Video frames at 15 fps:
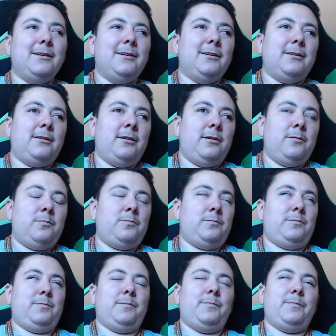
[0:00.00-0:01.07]

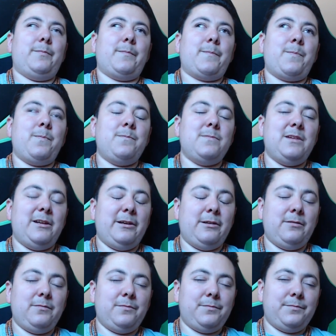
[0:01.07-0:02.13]
Um, you know,